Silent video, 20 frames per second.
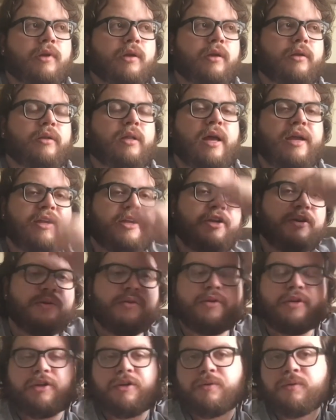like you
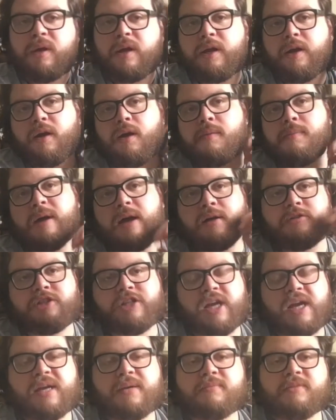you hear about
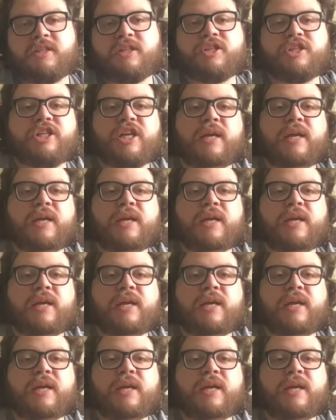James and